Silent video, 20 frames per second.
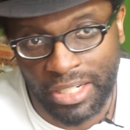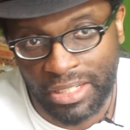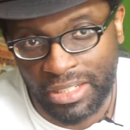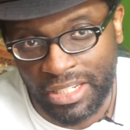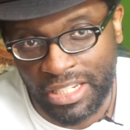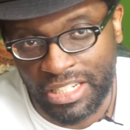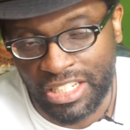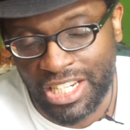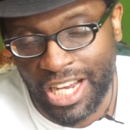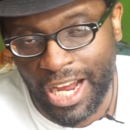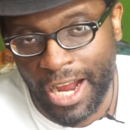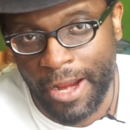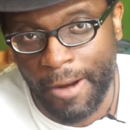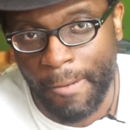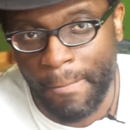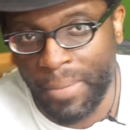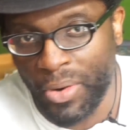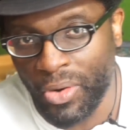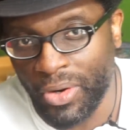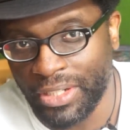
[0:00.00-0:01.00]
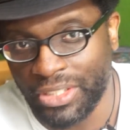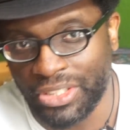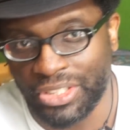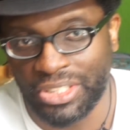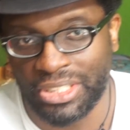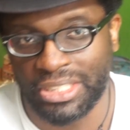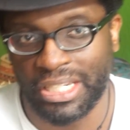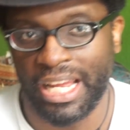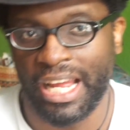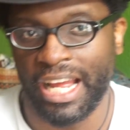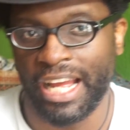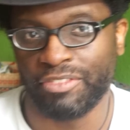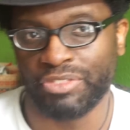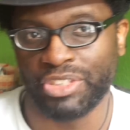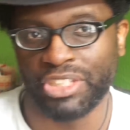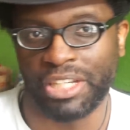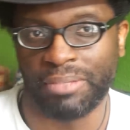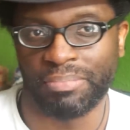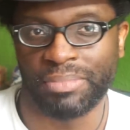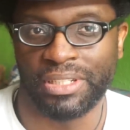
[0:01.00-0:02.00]
The entire point is to have
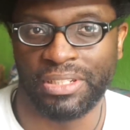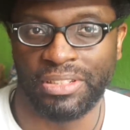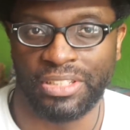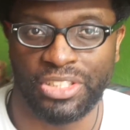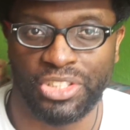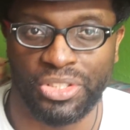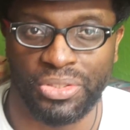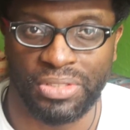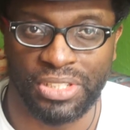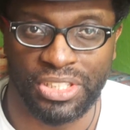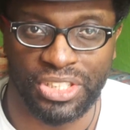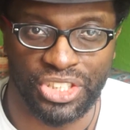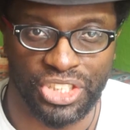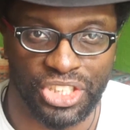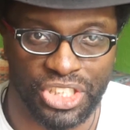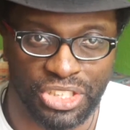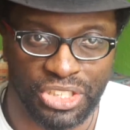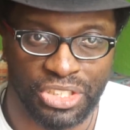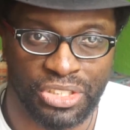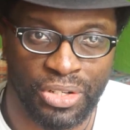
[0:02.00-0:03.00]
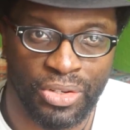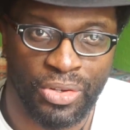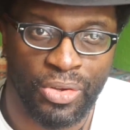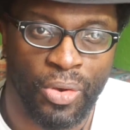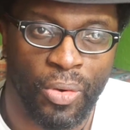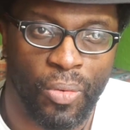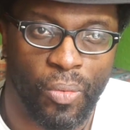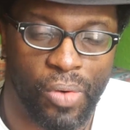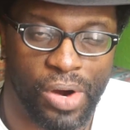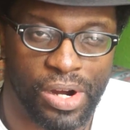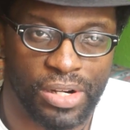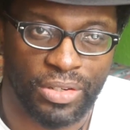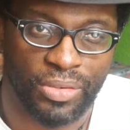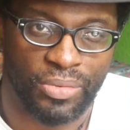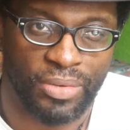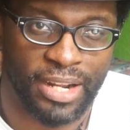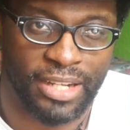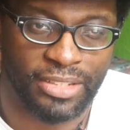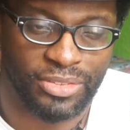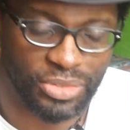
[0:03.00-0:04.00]
something that you can just walk
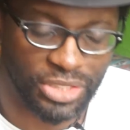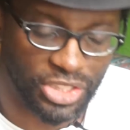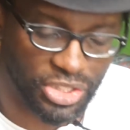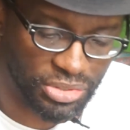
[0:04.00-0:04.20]
around with.